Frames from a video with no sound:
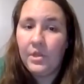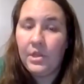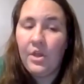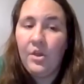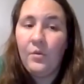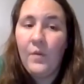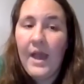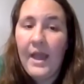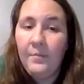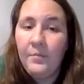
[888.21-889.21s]
So
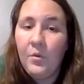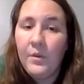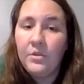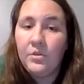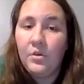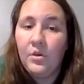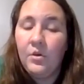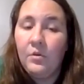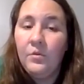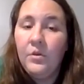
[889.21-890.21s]
I'm going to
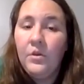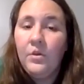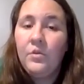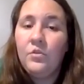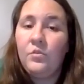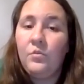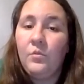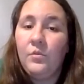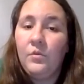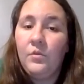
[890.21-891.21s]
go
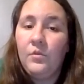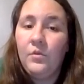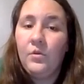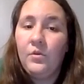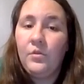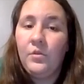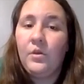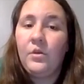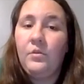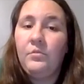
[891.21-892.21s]
to
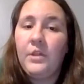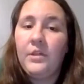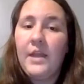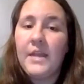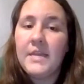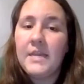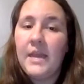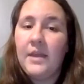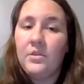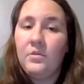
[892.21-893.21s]
the closest I can
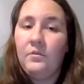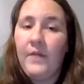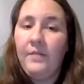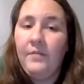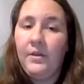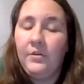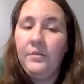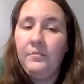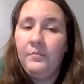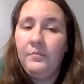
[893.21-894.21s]
get to 500.